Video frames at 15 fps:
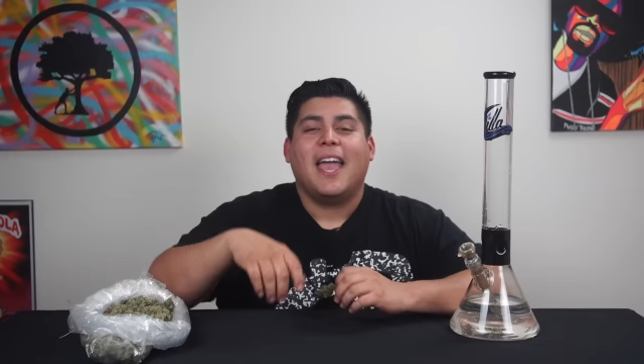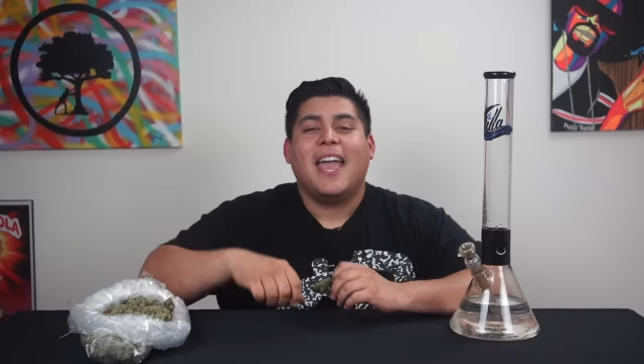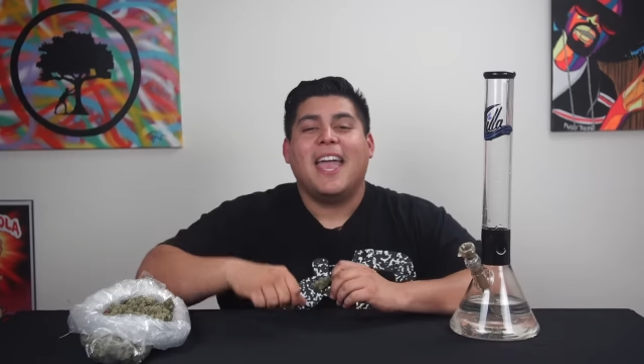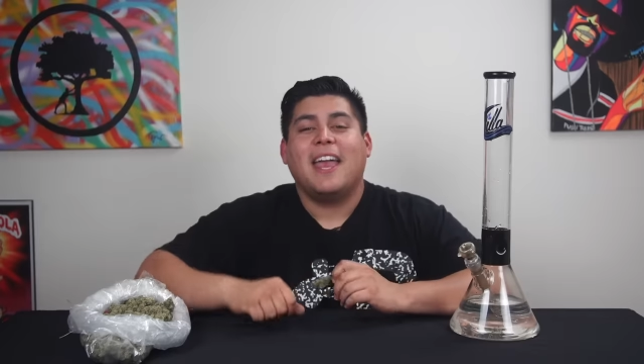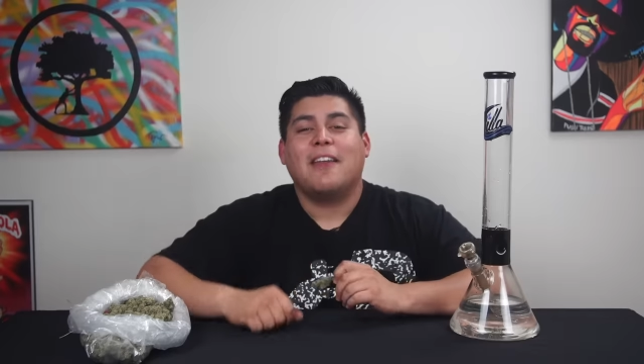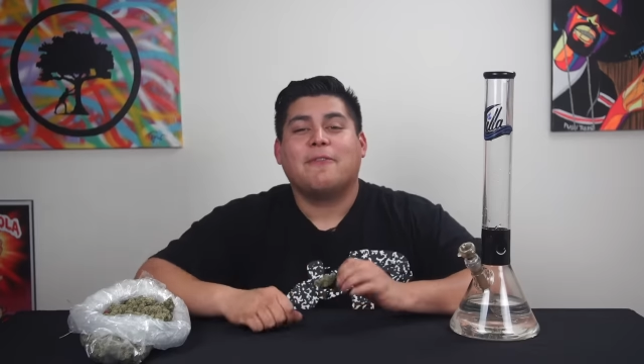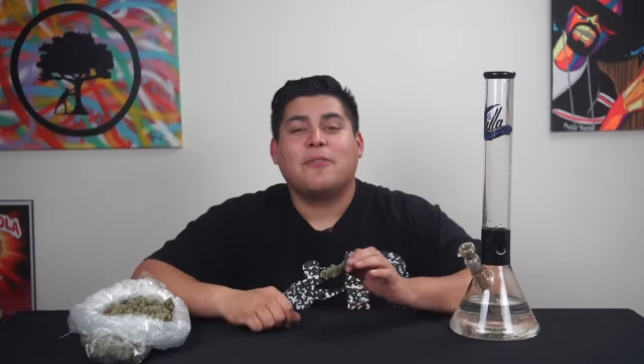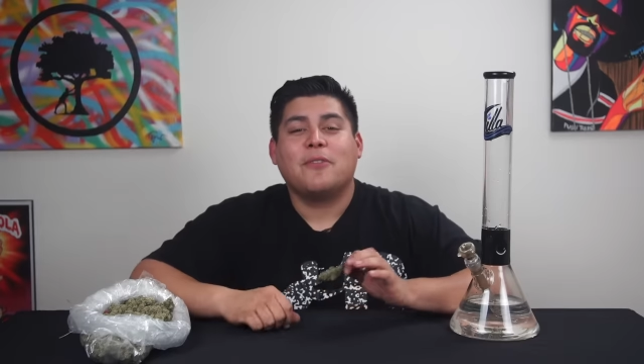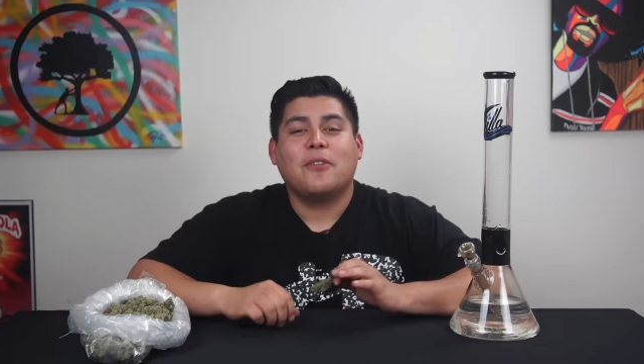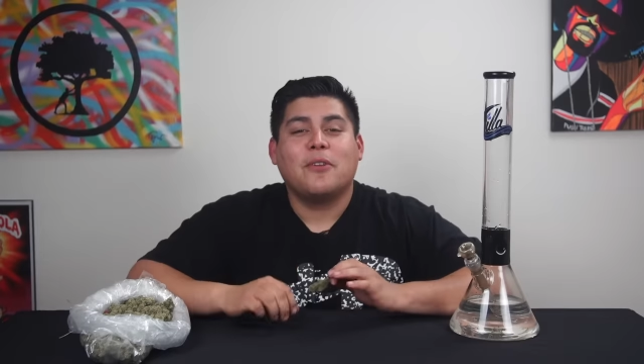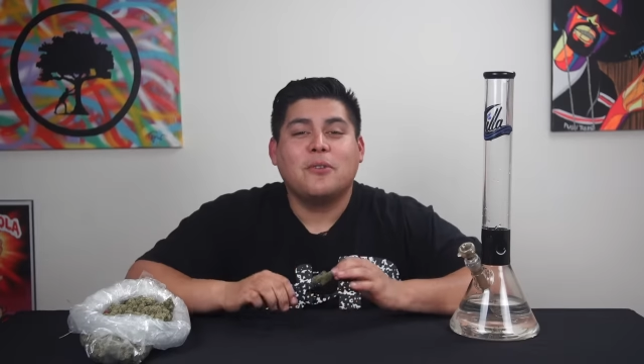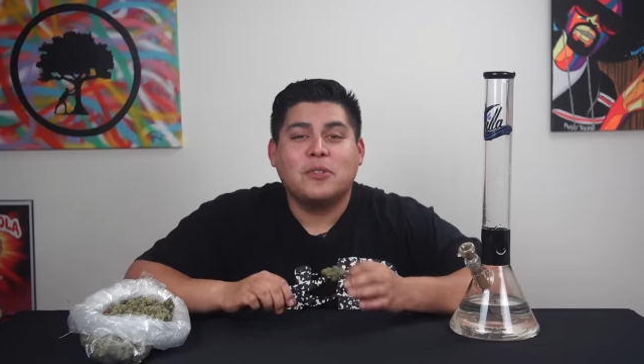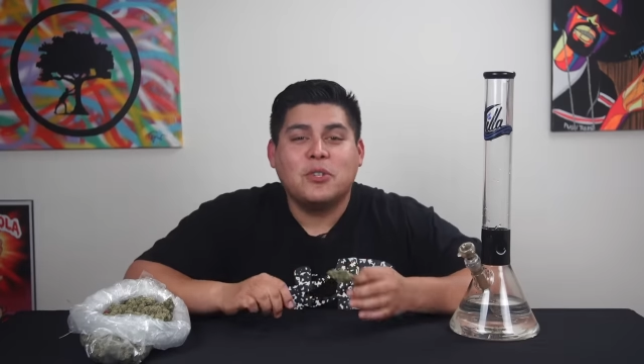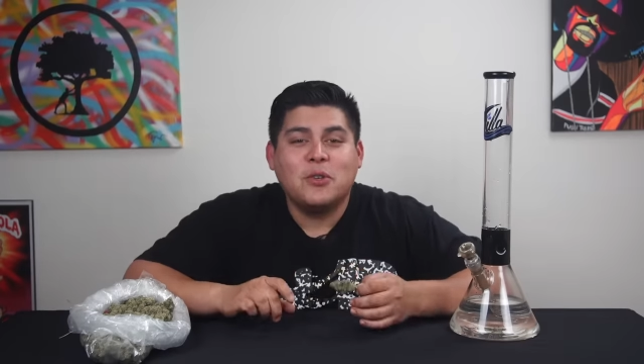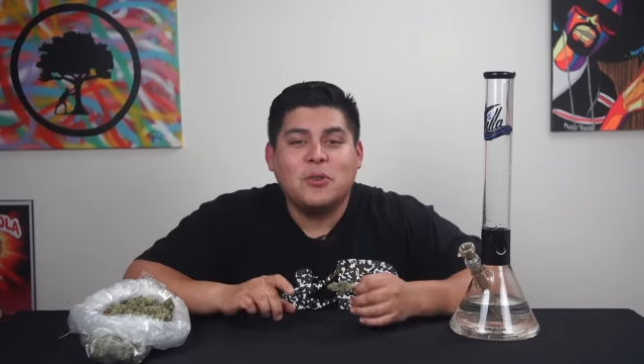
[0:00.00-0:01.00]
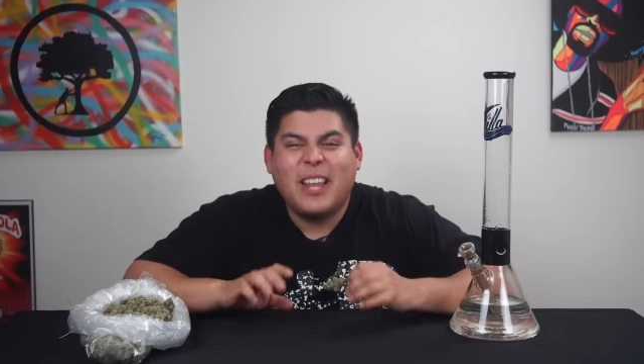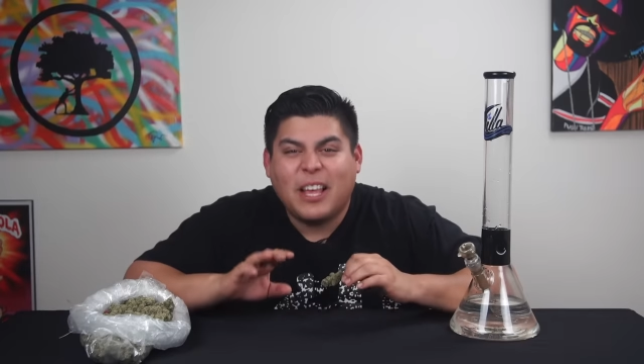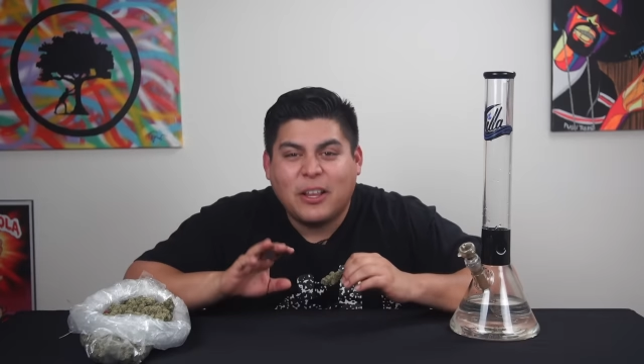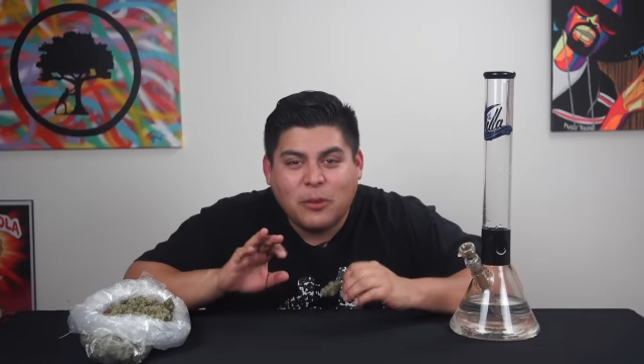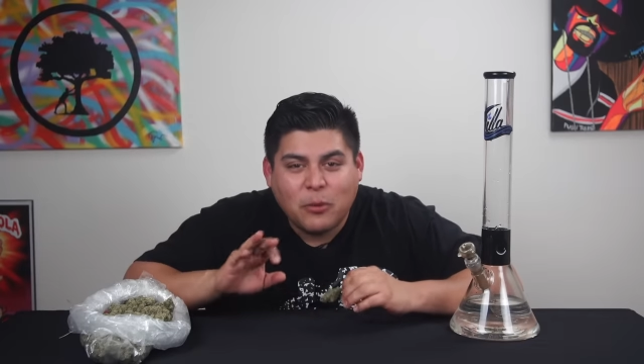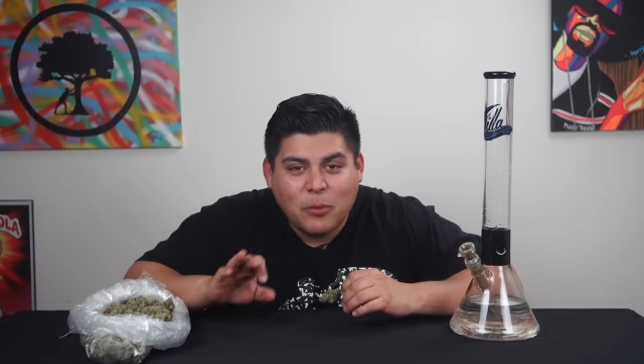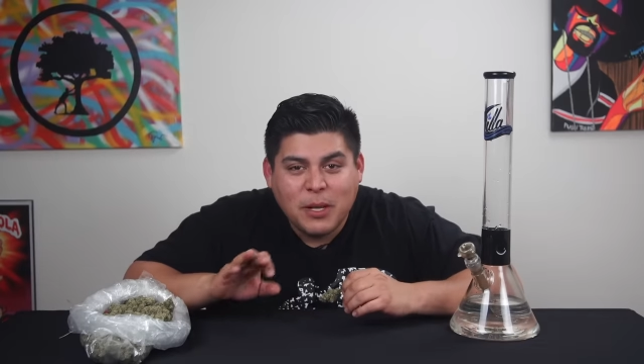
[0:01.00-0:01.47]
And for those of you
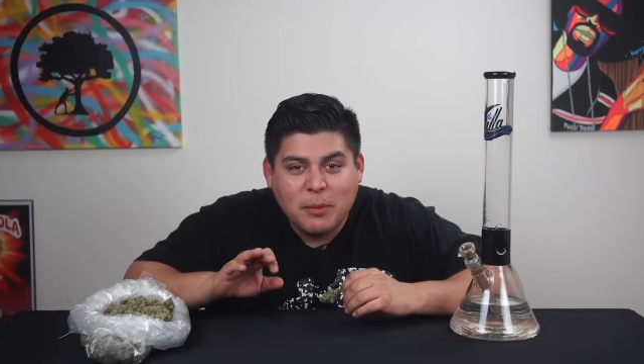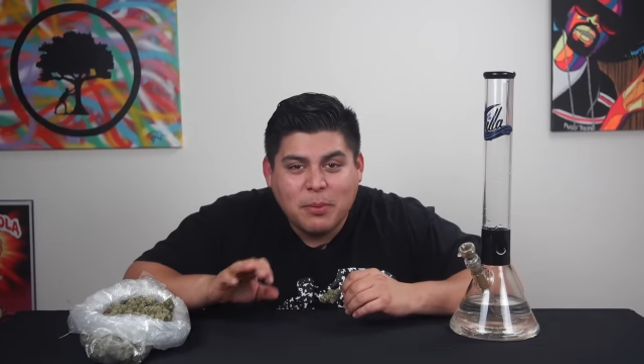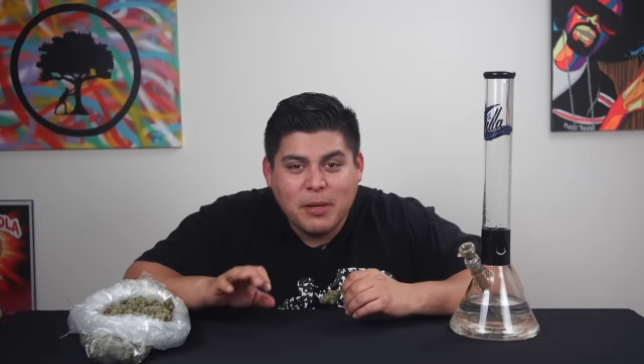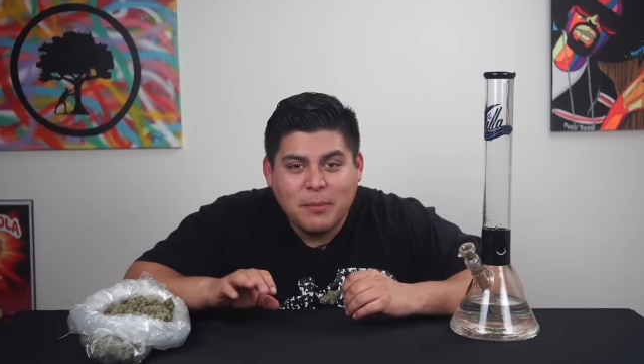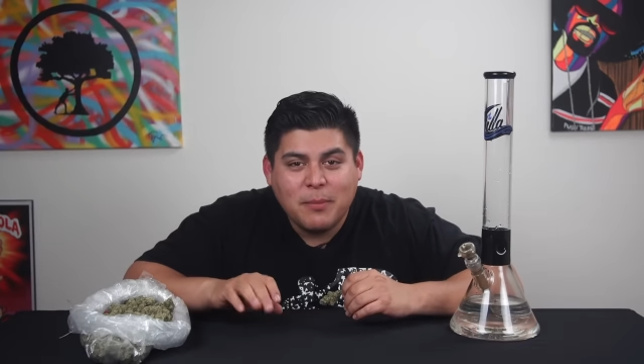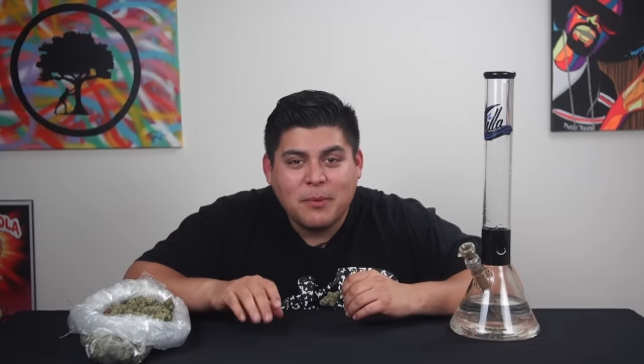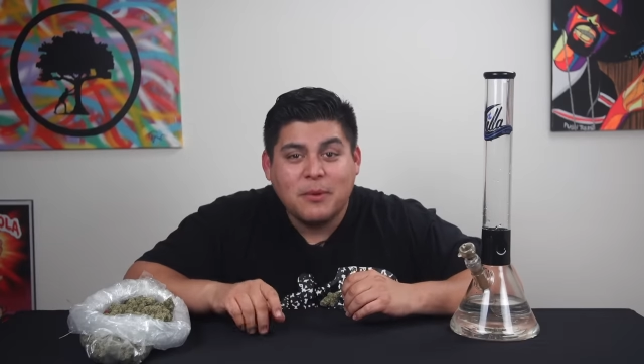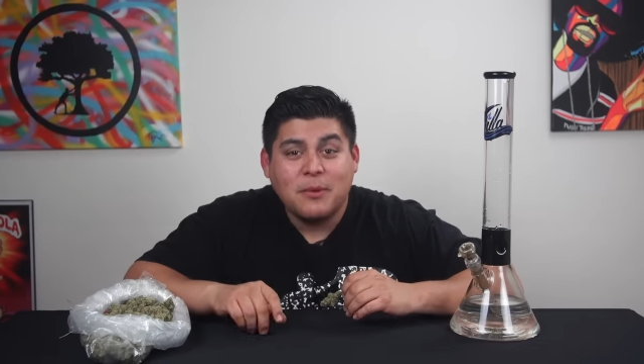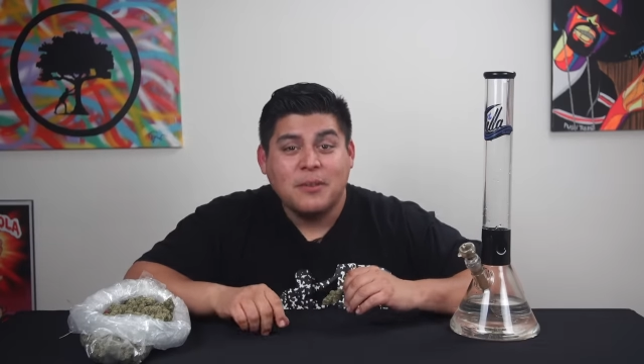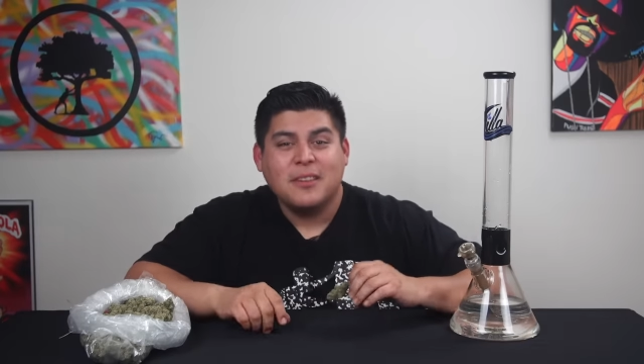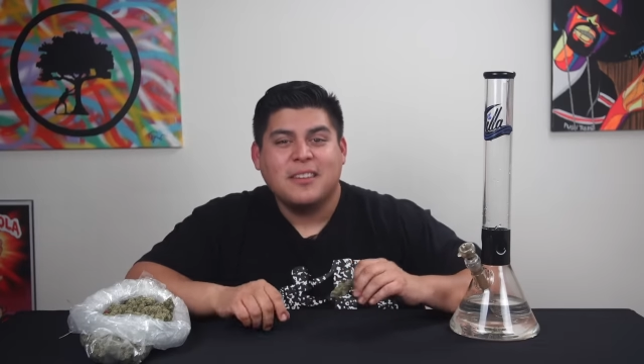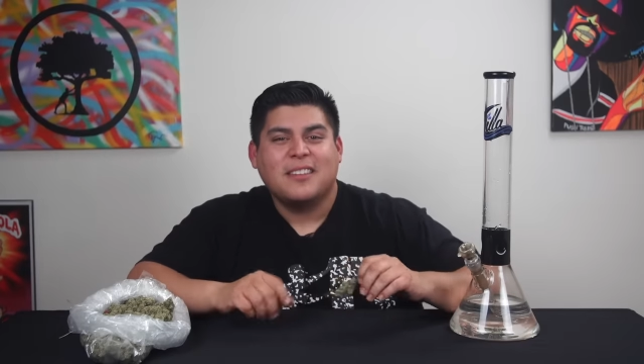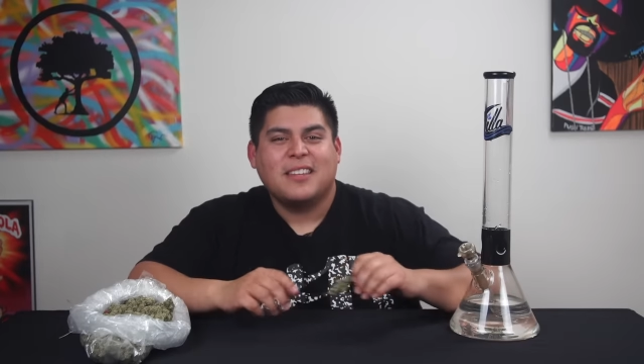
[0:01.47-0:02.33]
like three people